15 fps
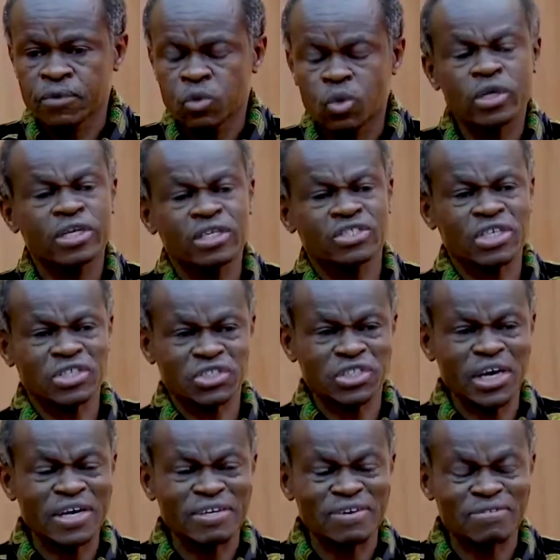what is the
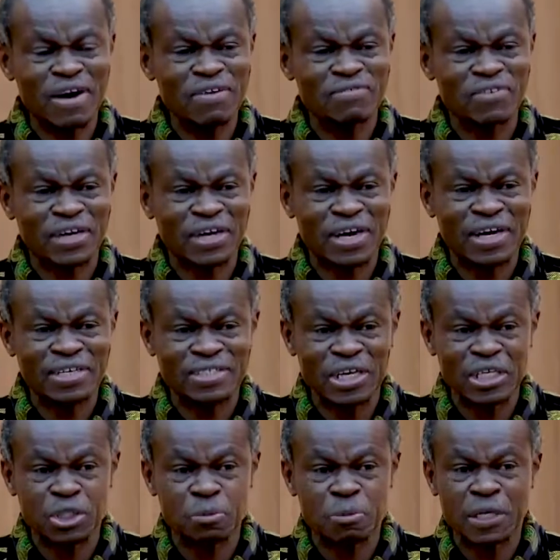state of Africa as
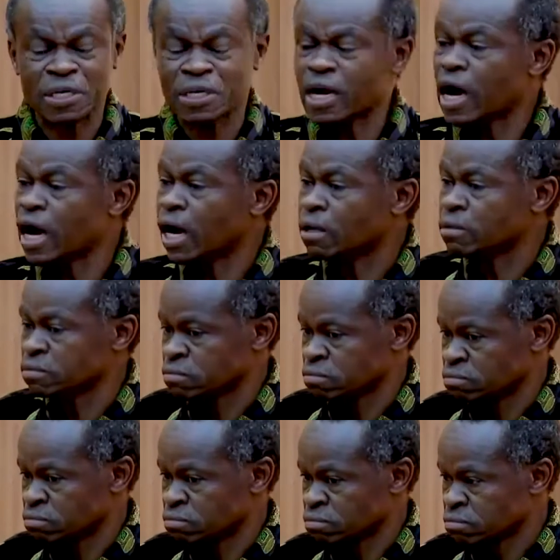I speak now?
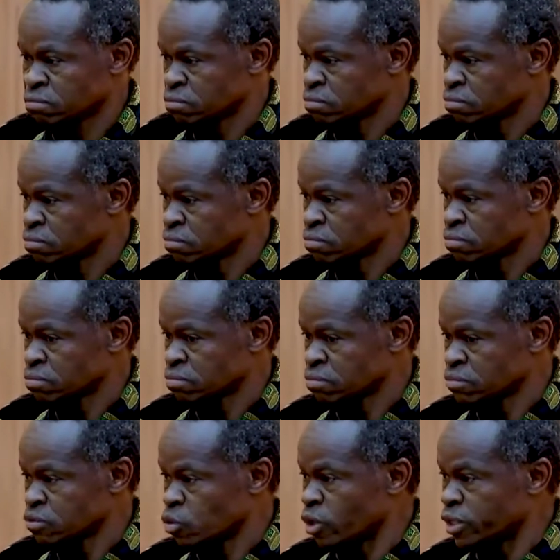
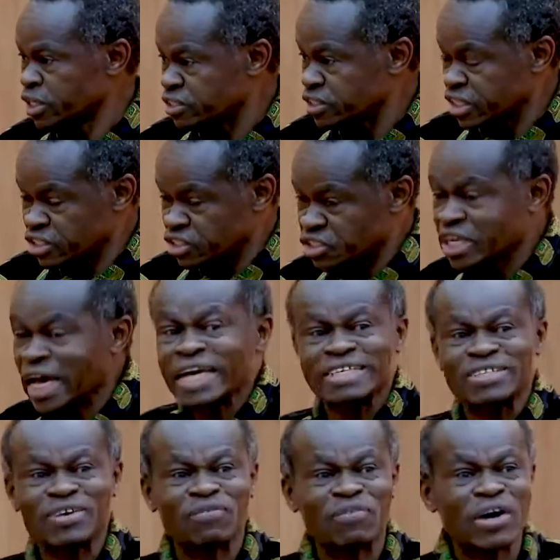What is the
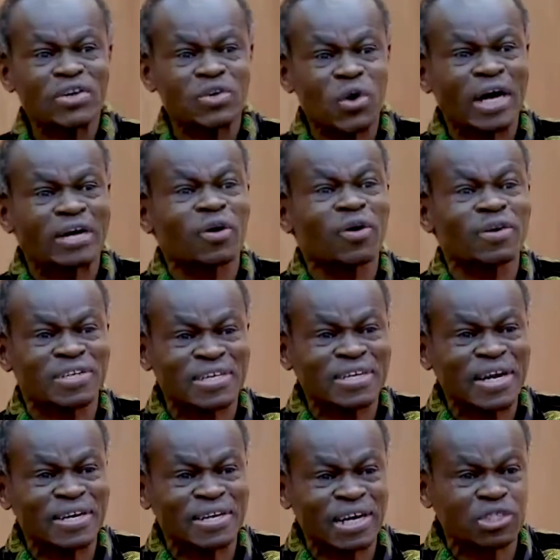state of your
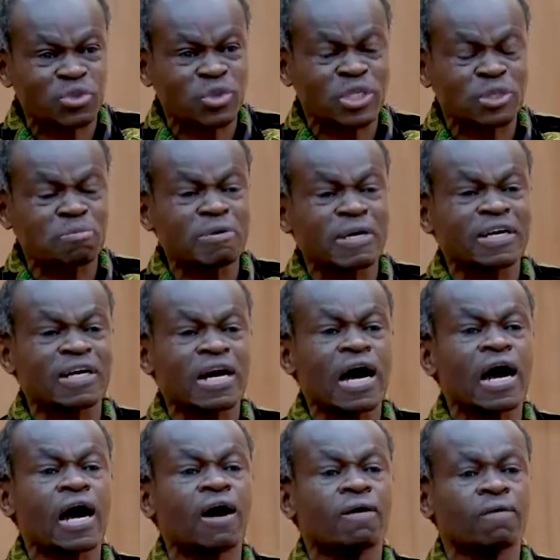continent as we speak
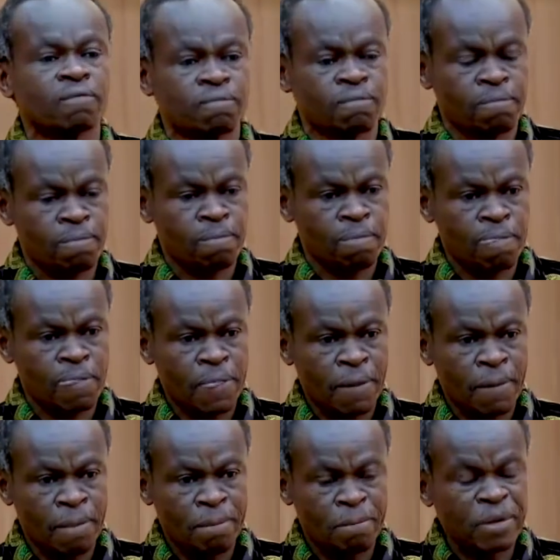now?
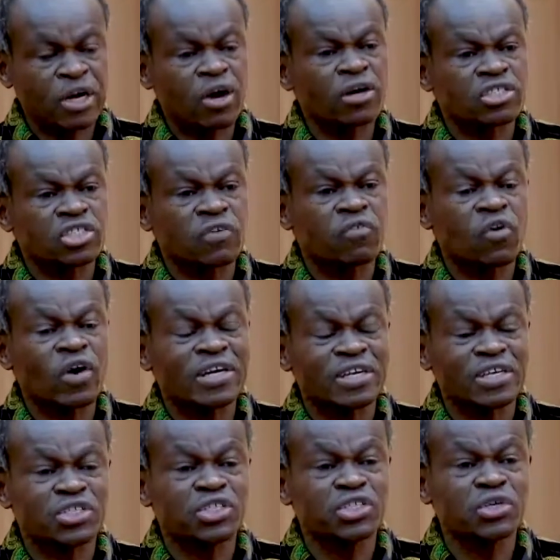Because of our
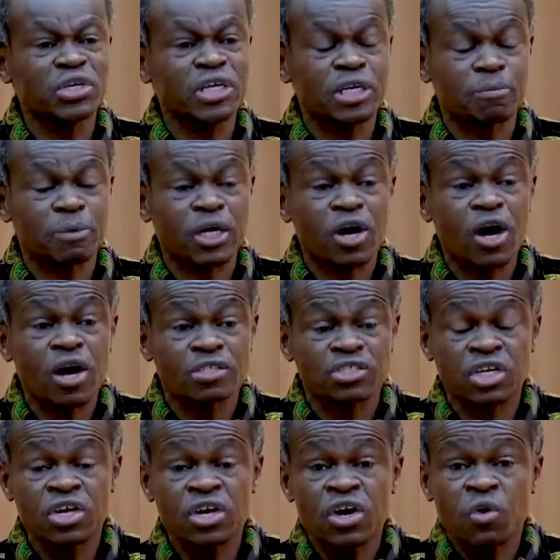disunity. Because
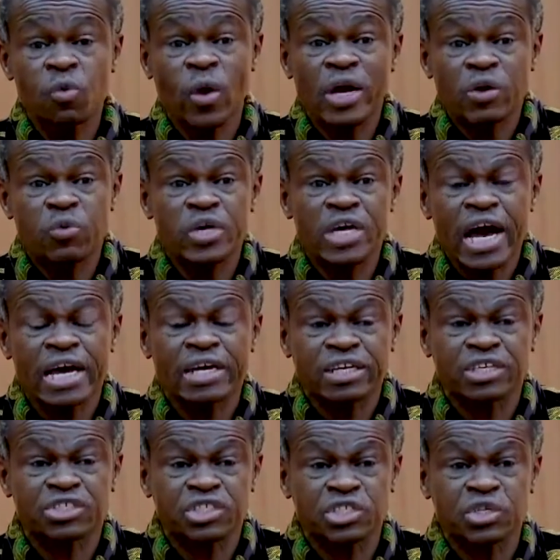when we are
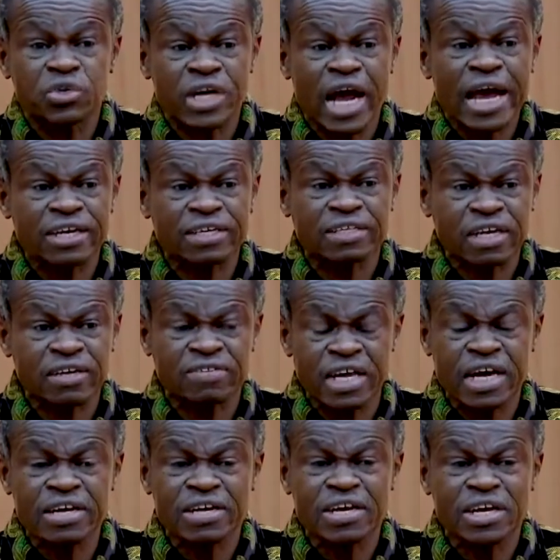disunited,
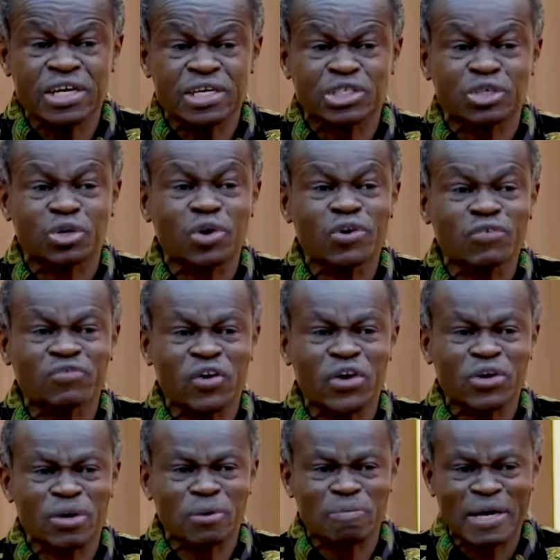then it is good for
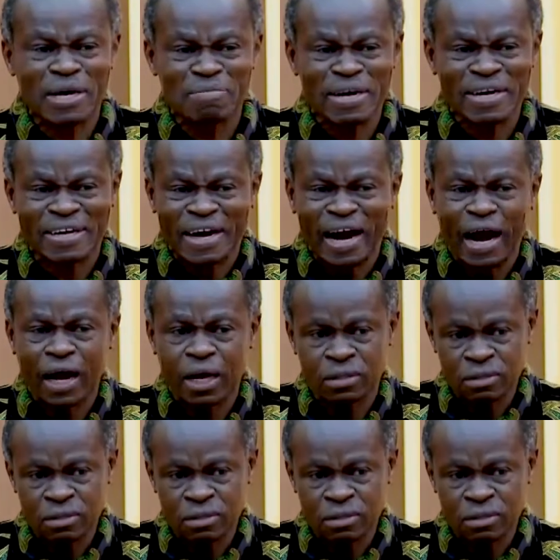Europe and America.